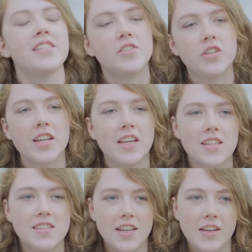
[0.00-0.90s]
is the
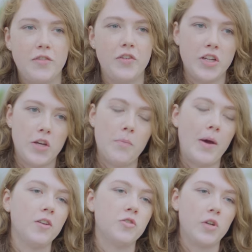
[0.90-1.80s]
trickiest thing for you
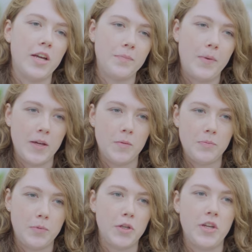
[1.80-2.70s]
about drawing
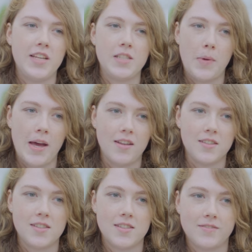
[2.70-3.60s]
Penguin Blue and his pals?